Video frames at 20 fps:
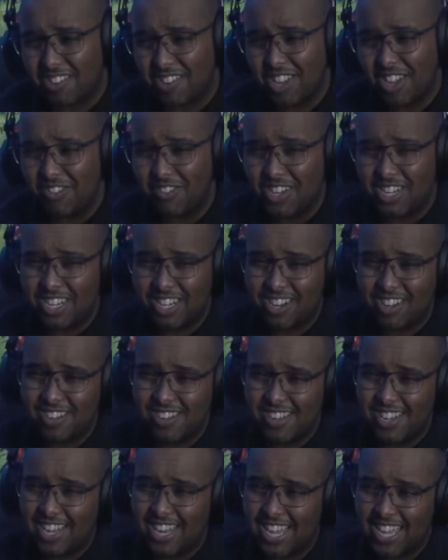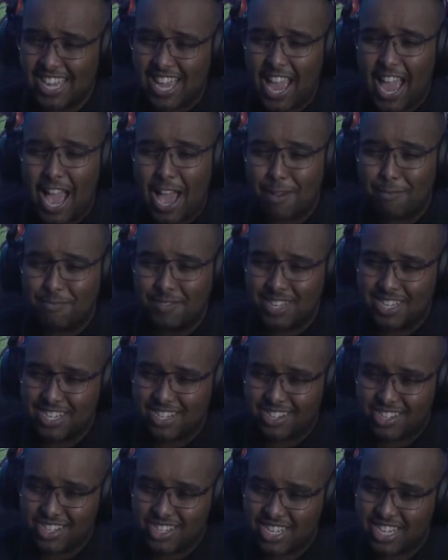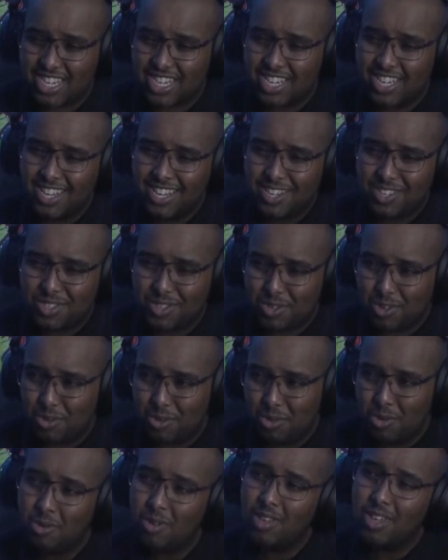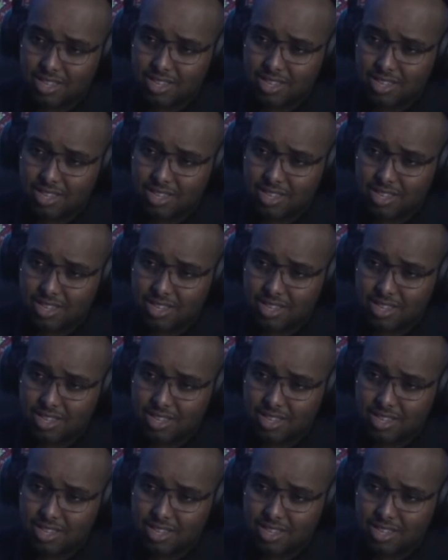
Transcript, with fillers: coming in all like happy and shit too.